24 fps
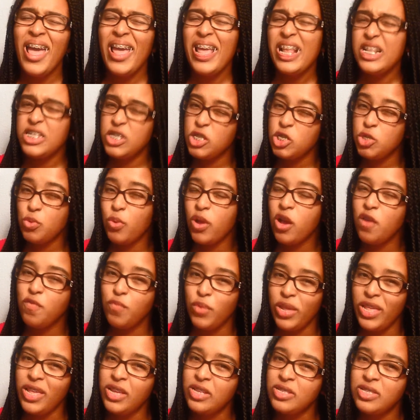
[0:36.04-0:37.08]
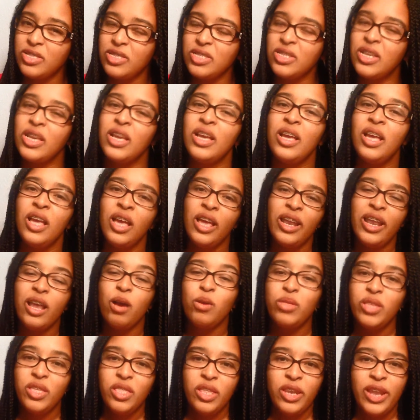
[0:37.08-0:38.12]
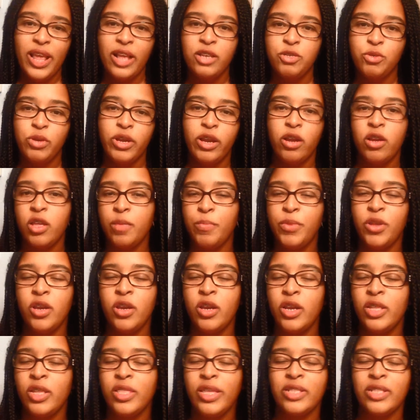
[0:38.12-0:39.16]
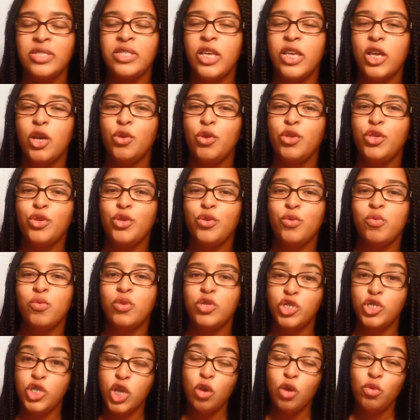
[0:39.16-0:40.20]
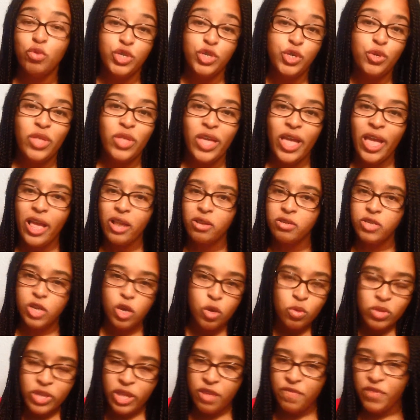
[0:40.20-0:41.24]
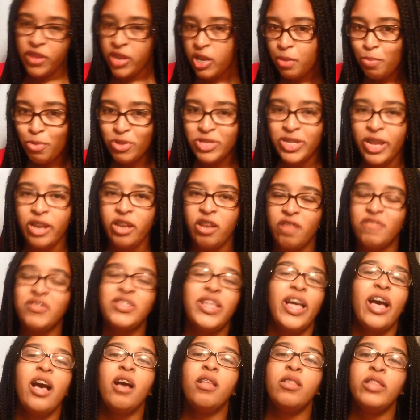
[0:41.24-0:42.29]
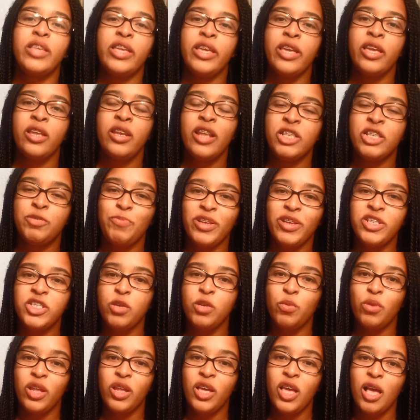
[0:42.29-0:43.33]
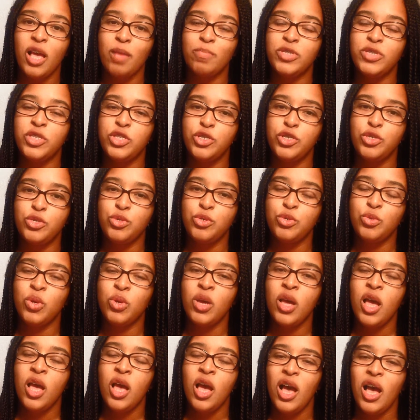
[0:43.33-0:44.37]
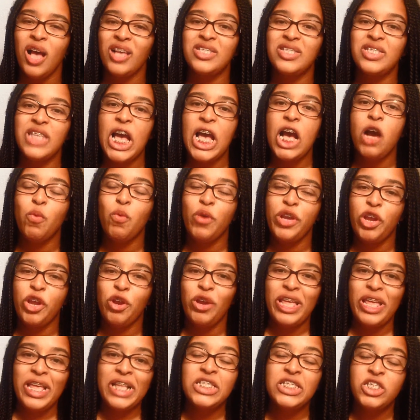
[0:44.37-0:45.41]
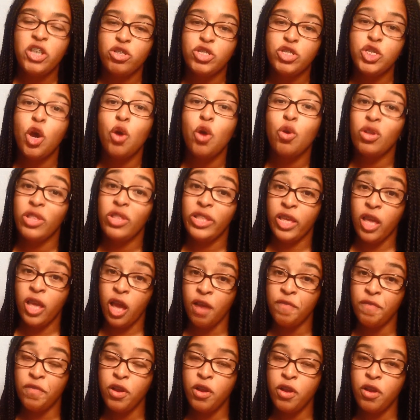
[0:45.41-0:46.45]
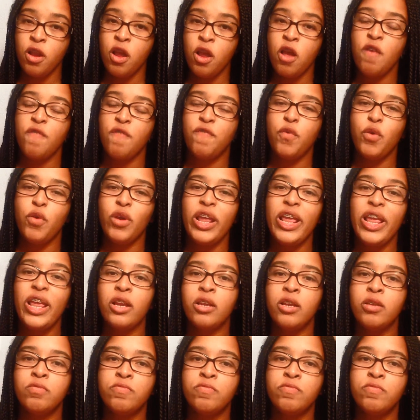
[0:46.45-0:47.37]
8 to 12 weeks. Now, within the natural hair community, they tell you don't do that. Don't leave any protective style in, especially when it comes to a style where your ends are totally covered for